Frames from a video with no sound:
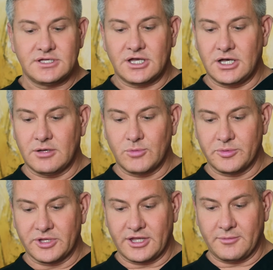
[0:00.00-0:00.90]

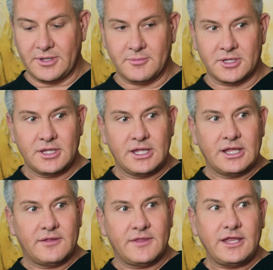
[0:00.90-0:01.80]
Mobile, Alabama,
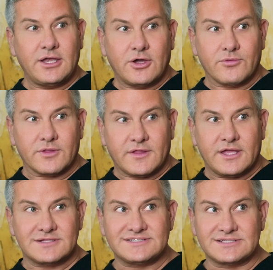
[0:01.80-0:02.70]
they know that they
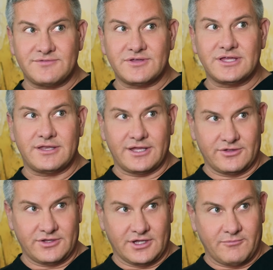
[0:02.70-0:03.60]
had significant
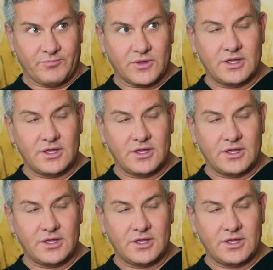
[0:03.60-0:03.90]
downtime.